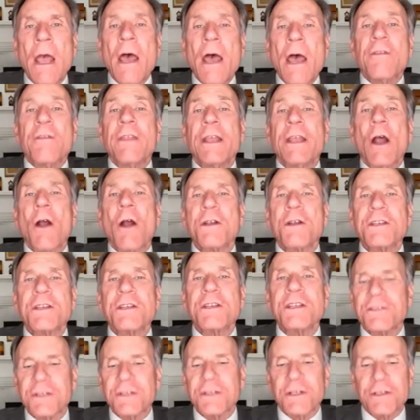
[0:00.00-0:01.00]
The
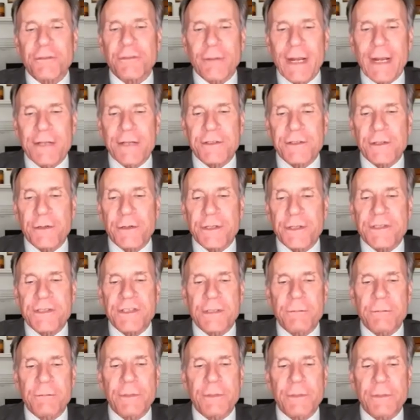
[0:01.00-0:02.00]
artistic director
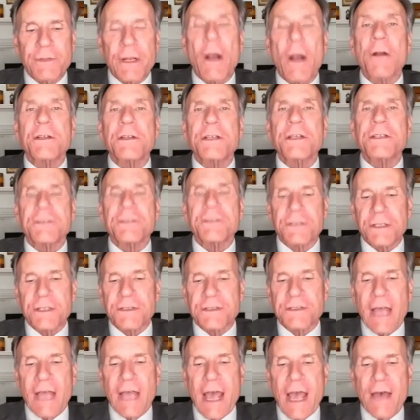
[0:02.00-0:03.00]
assembled the artistic
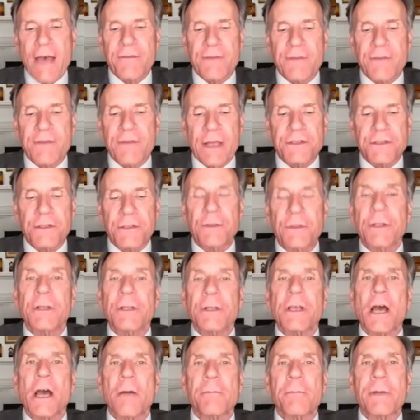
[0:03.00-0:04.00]
staff and student
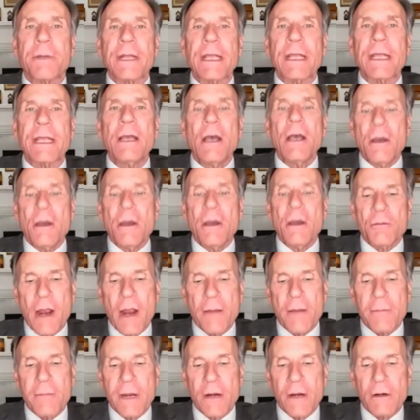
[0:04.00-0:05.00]
company
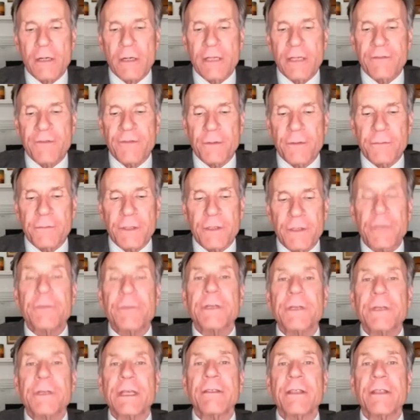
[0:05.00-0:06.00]
primarily from the
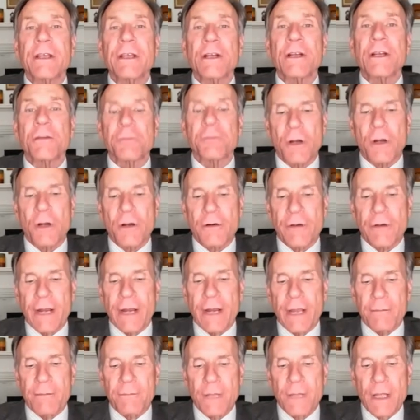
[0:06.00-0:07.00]
UT Theater
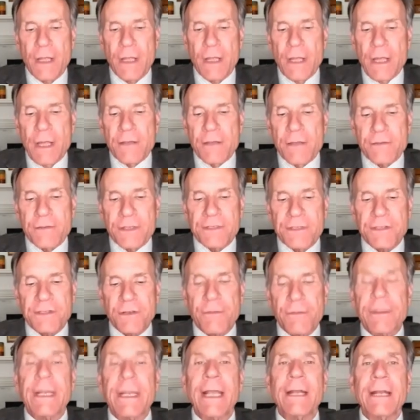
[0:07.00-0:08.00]
program. This
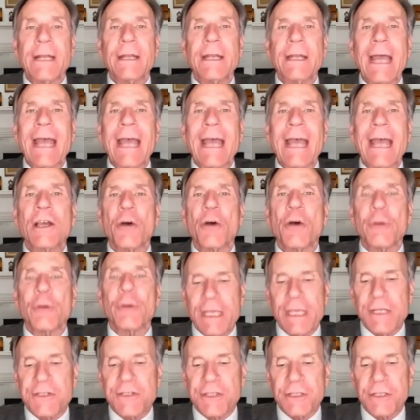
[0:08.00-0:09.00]
created a
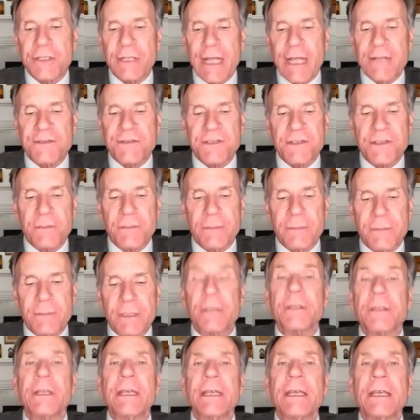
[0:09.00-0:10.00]
cohesion and
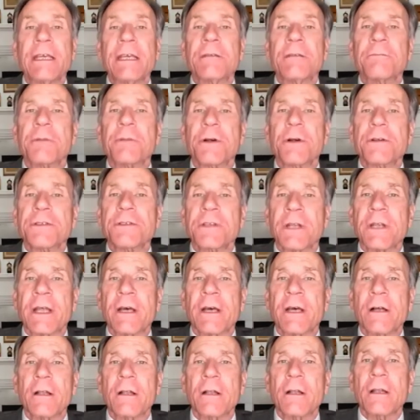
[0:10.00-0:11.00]
stability in
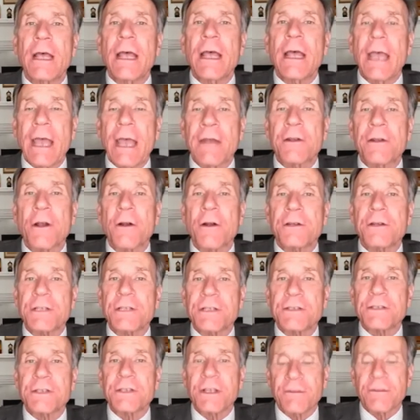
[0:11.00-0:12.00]
personnel and
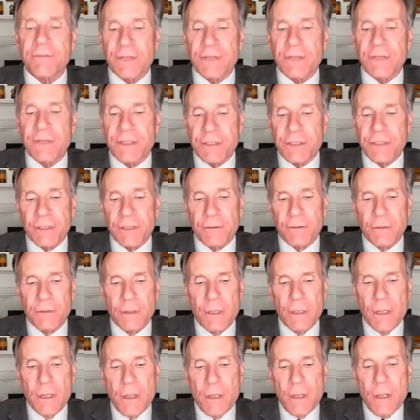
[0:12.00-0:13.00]
artistic vision.
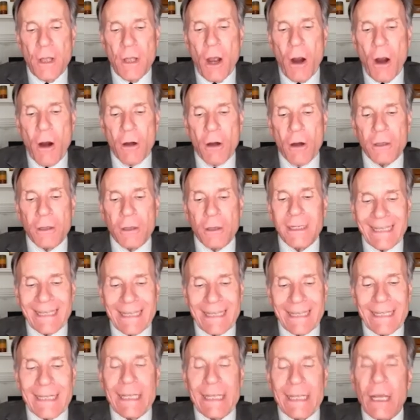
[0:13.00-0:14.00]
Hardly
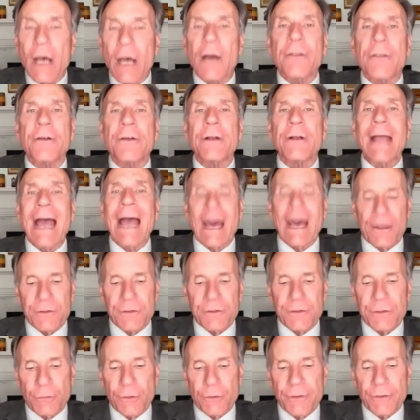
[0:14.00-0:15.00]
any other
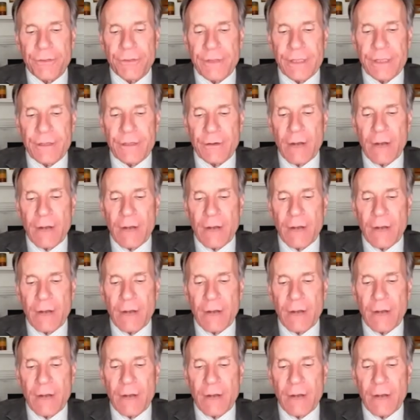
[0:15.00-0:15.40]
outdoor theater